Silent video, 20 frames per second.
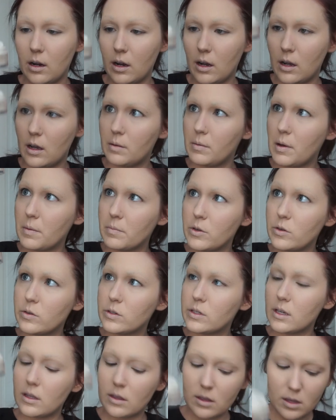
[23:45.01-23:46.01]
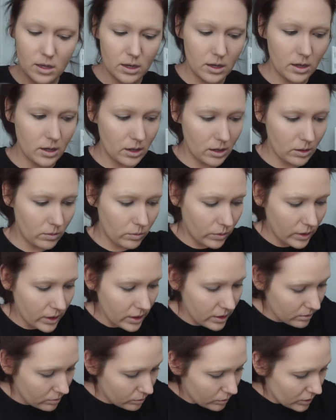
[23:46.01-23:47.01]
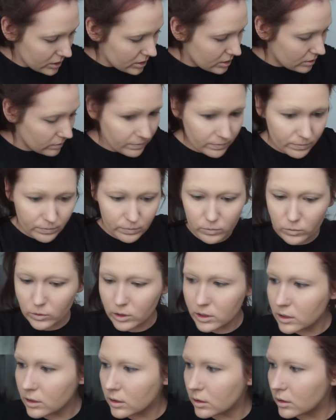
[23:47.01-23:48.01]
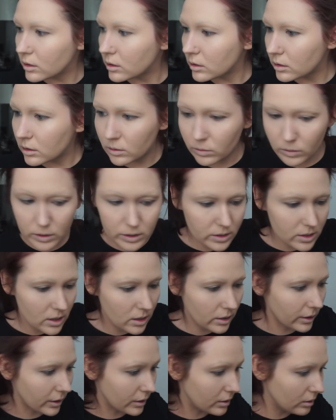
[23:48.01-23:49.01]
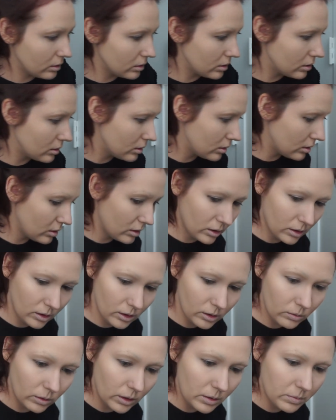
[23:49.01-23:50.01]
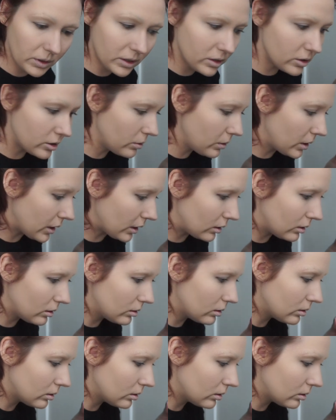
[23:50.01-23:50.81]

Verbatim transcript: um, I'm using the, where is the, what, where's the lid? What am I doing?